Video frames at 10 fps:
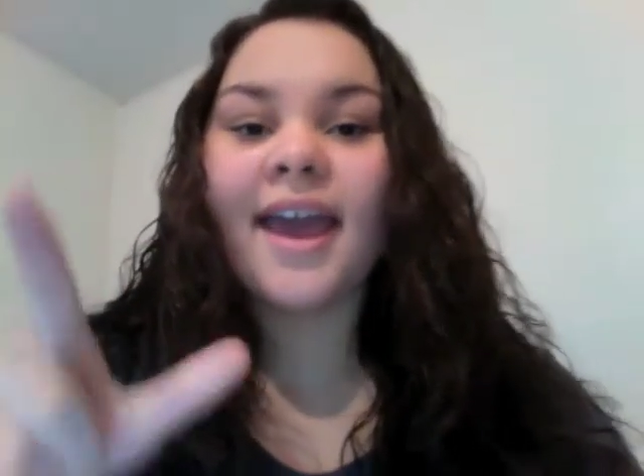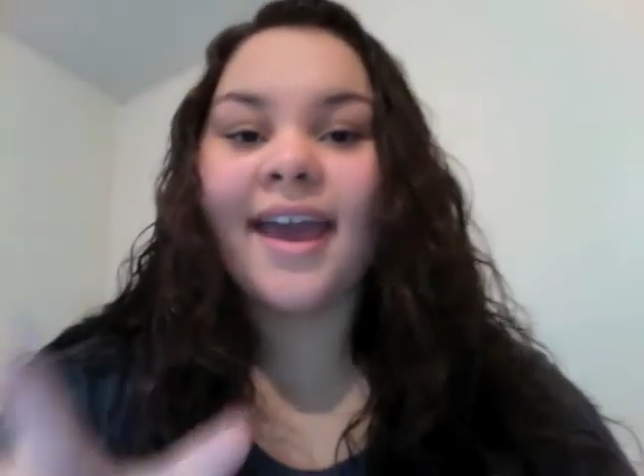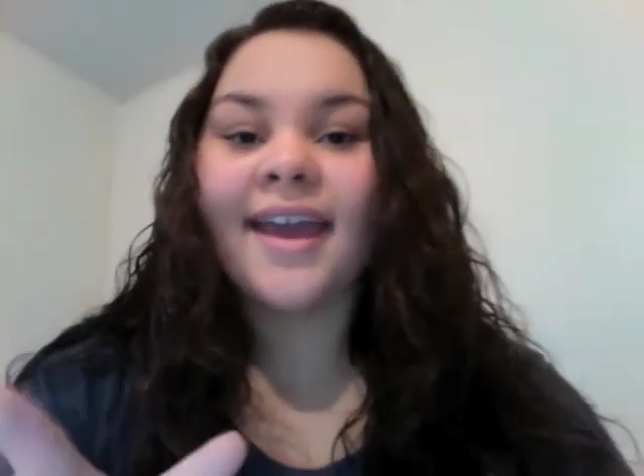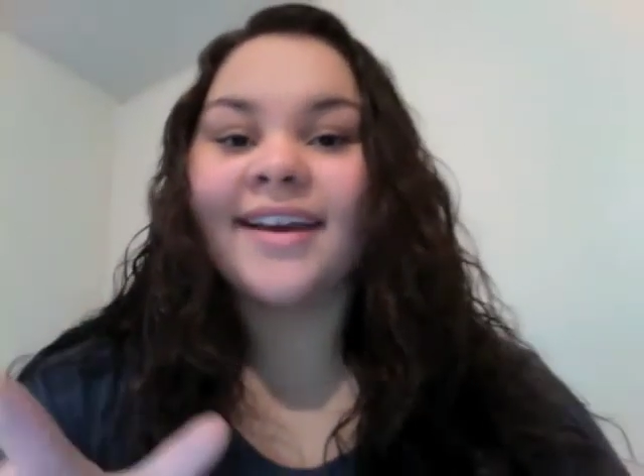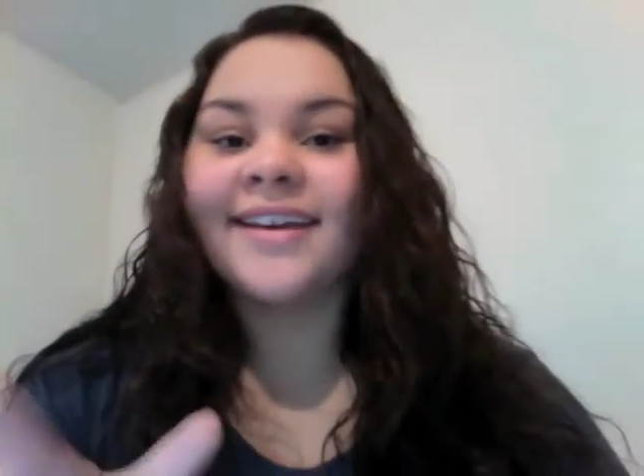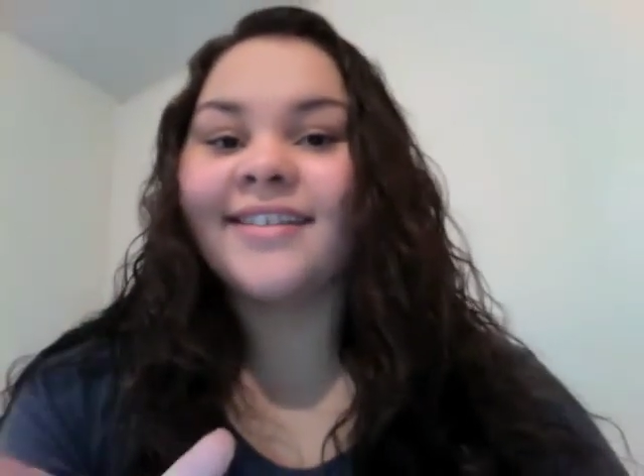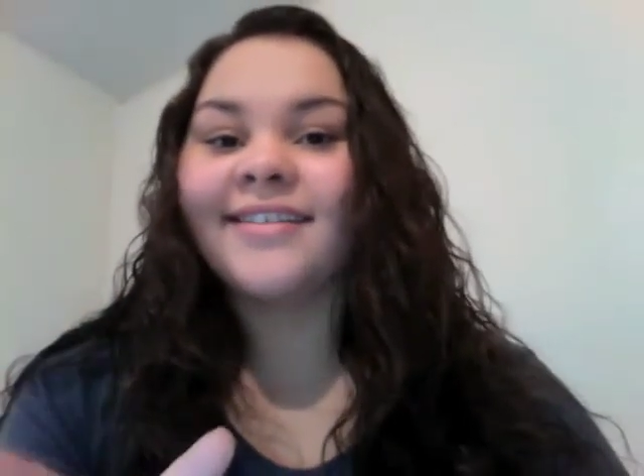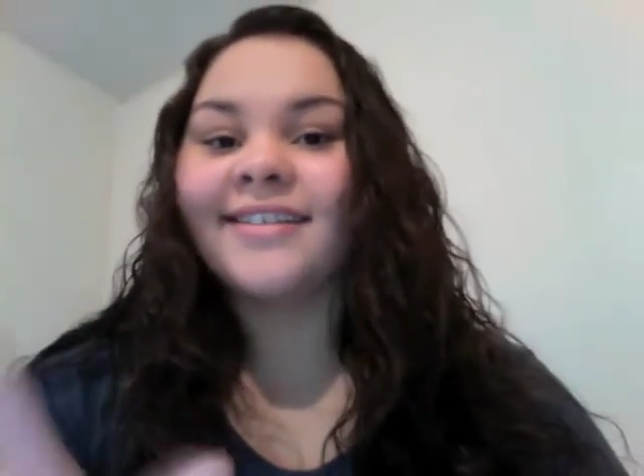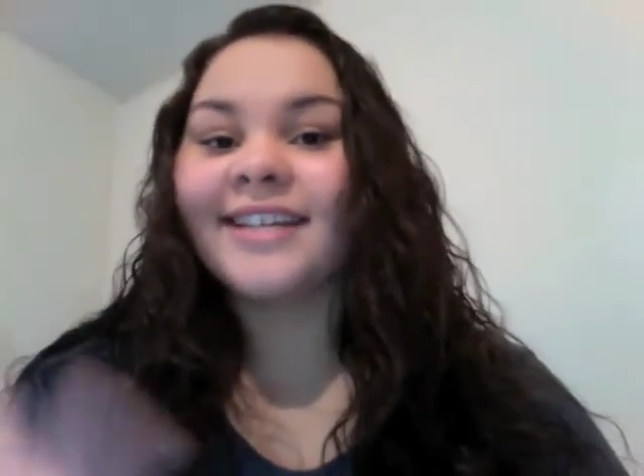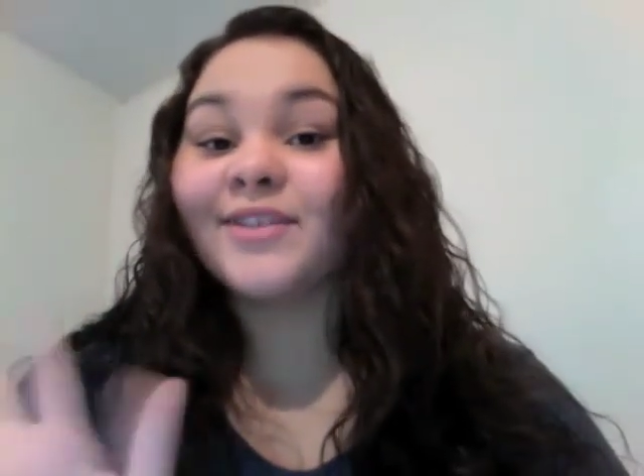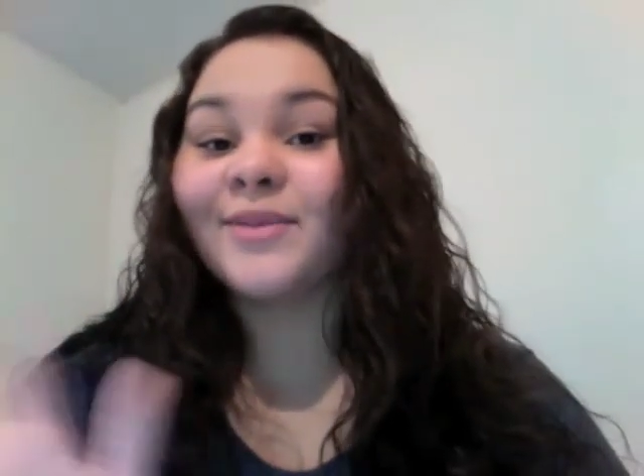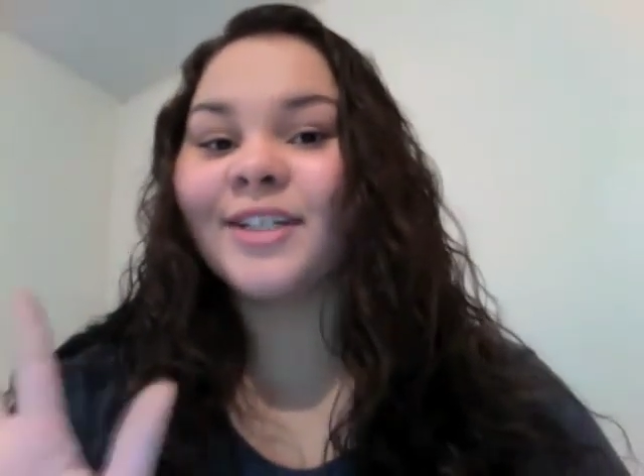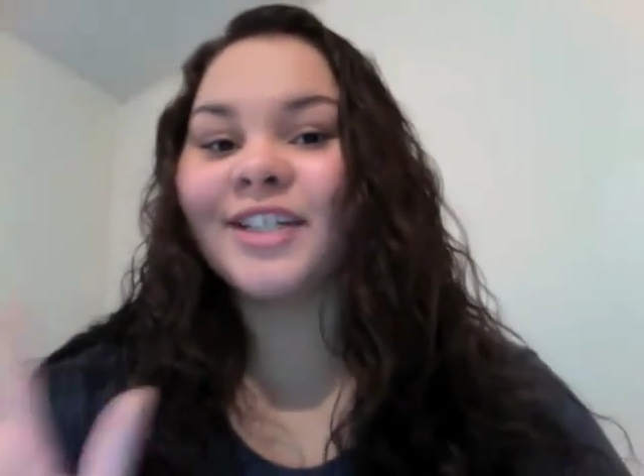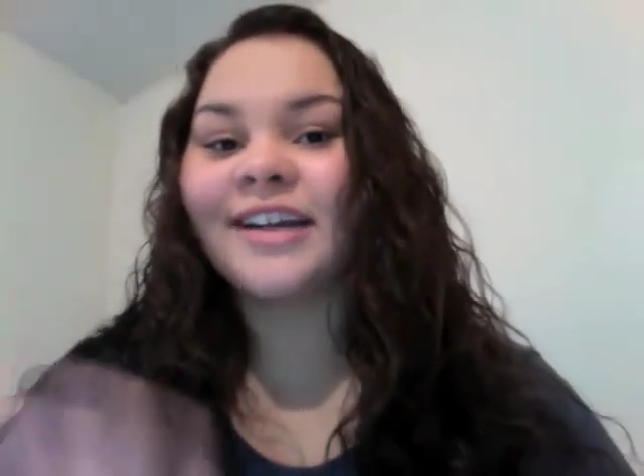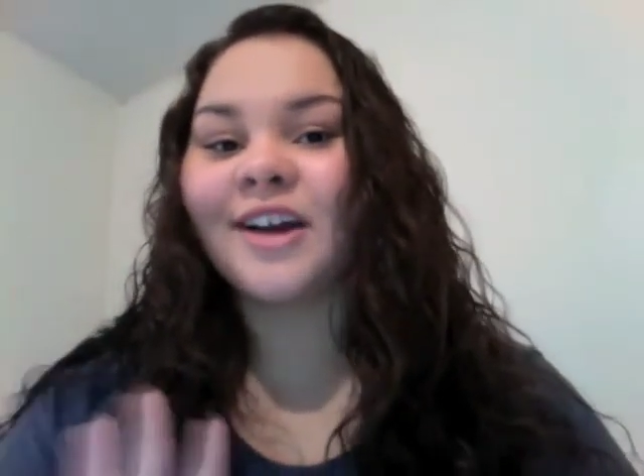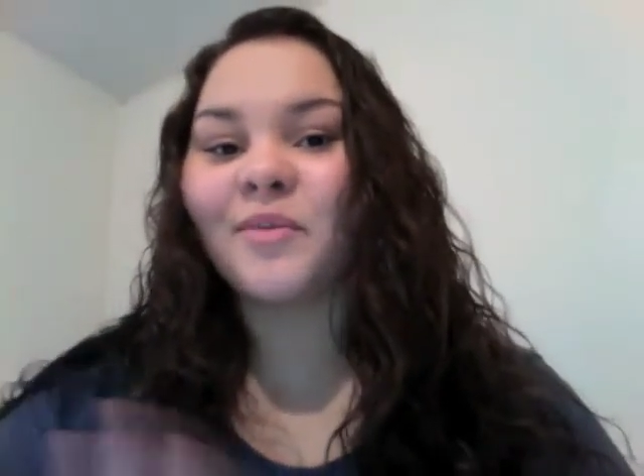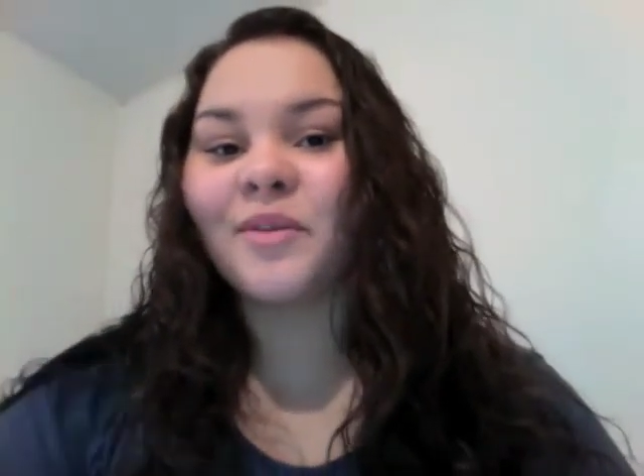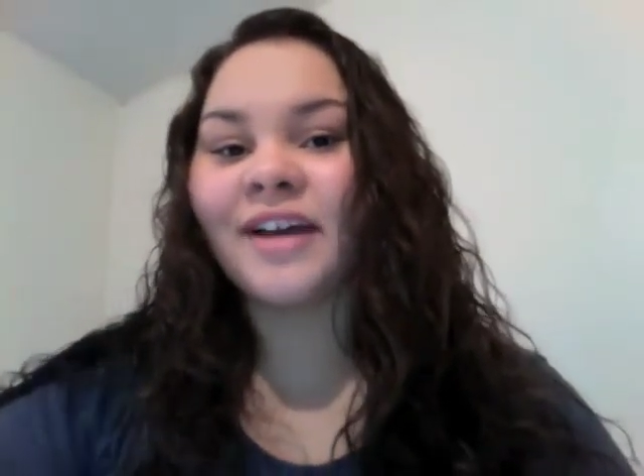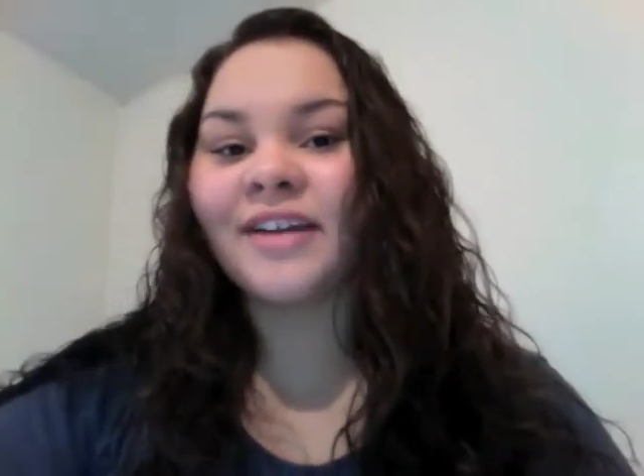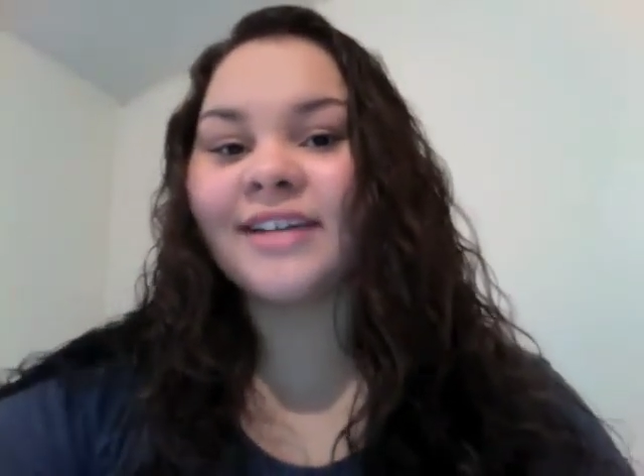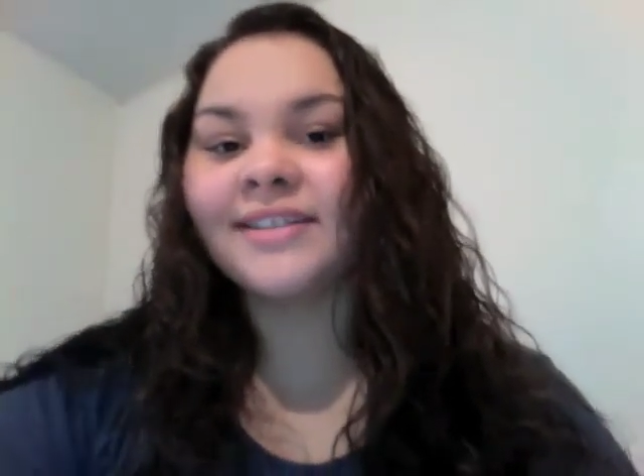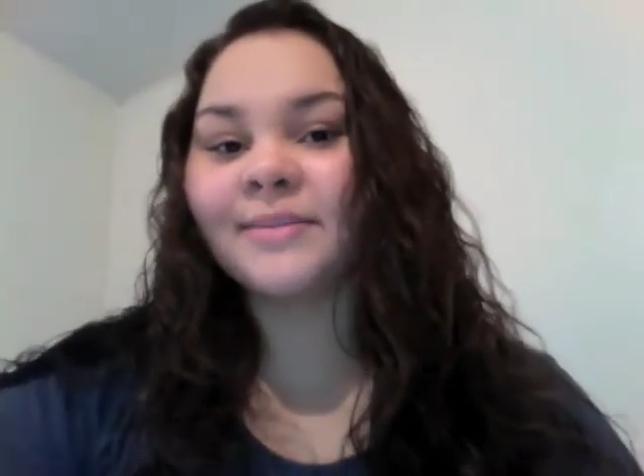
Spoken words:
And thanks for watching. Hope you found out